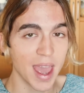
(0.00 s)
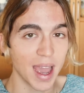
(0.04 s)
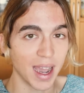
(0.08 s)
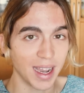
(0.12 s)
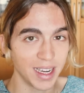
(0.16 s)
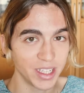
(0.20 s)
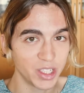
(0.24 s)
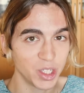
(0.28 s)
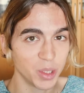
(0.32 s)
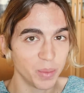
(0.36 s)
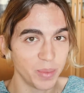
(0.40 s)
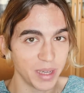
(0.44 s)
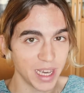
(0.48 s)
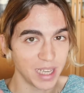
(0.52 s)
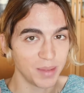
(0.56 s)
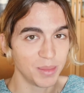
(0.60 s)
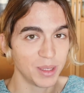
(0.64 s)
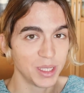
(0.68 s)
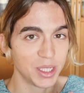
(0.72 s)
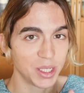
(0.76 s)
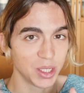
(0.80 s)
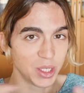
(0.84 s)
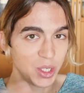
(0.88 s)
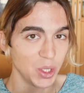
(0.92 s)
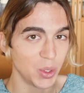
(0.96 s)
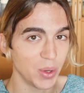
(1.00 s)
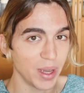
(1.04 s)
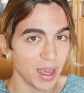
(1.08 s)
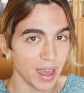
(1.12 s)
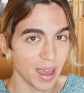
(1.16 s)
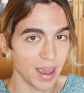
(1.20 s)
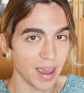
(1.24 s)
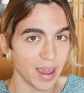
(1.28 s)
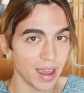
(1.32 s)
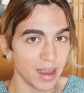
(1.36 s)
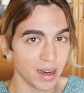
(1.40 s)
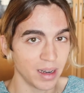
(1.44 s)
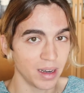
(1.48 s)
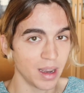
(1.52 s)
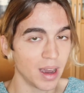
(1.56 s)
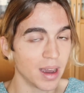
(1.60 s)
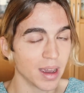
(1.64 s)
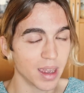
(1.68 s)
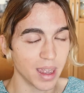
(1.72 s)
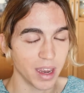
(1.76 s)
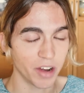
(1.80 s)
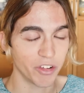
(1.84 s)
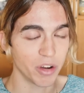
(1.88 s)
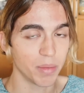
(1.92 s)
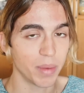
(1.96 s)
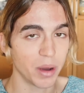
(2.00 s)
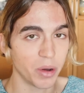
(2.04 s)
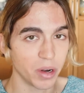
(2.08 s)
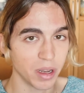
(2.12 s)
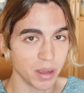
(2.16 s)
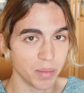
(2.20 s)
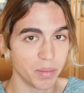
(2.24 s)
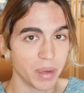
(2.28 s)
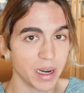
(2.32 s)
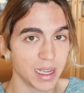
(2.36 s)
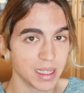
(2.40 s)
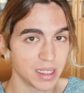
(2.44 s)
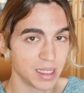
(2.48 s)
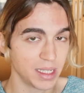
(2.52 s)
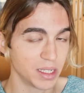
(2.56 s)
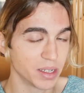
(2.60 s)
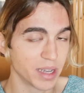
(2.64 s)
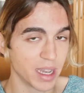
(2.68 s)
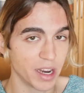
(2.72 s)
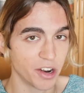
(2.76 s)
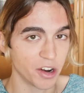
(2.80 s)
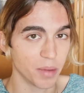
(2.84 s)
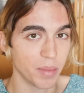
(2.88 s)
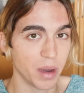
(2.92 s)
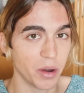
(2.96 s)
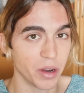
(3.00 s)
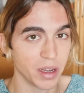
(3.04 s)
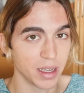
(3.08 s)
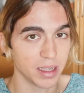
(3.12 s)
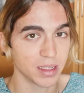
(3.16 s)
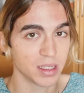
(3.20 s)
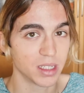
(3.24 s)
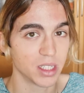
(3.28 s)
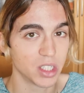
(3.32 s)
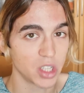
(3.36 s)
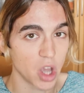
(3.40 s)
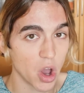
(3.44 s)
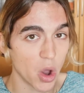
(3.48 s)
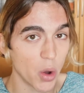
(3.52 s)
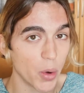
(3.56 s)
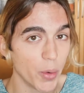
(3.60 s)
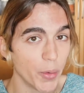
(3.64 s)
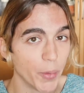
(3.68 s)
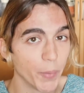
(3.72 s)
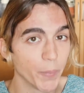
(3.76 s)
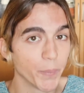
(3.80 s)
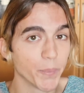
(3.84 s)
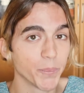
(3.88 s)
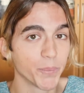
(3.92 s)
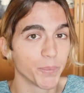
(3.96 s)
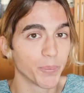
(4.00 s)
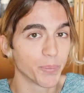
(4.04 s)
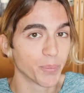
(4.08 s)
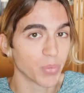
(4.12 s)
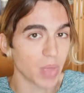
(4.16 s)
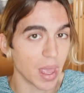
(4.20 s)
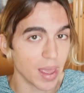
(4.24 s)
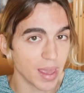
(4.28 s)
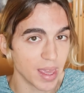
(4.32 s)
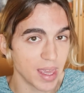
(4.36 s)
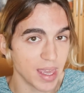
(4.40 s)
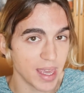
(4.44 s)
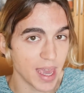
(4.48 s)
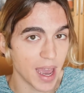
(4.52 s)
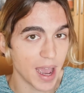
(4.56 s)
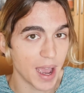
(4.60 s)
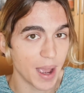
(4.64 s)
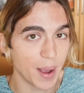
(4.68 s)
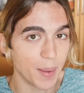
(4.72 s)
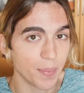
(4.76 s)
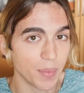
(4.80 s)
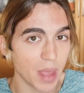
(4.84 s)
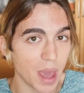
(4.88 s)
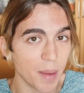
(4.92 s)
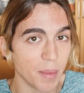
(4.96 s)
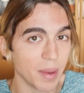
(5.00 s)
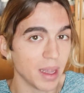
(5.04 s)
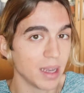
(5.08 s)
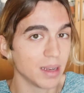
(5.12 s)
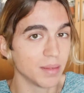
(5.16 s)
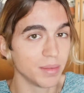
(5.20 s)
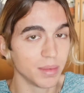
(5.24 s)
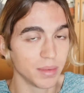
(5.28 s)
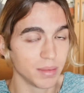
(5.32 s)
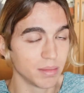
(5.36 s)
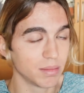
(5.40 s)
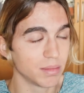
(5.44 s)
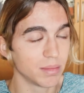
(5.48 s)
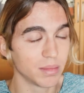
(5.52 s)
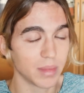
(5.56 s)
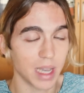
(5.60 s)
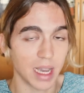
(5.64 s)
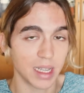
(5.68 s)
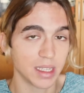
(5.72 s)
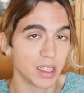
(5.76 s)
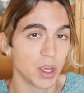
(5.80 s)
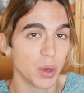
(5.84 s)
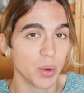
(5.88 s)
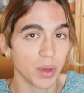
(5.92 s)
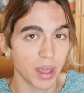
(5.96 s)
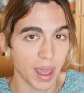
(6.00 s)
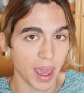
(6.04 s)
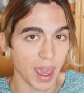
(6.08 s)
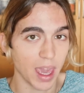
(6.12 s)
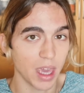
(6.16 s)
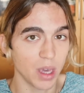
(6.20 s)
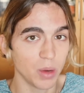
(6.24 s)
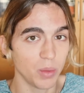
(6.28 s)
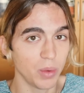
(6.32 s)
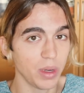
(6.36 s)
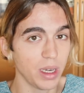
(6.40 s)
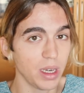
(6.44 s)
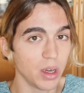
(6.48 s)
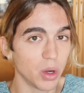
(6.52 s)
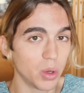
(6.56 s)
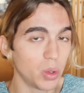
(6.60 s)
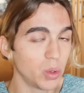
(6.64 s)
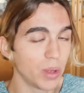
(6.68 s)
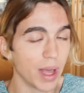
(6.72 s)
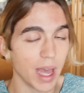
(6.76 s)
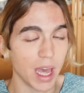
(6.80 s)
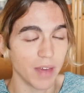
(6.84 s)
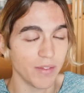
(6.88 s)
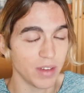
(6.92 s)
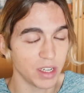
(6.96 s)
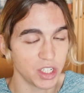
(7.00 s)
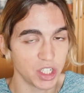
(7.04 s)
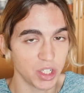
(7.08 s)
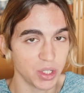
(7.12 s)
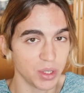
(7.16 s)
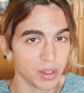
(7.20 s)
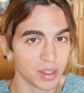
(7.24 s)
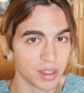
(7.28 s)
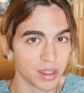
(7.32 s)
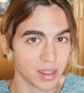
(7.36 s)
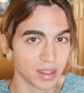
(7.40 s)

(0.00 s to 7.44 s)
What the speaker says: I should be able to do it and not care about it, but I still care about it. So yeah, I mean, that's okay. We all have issues.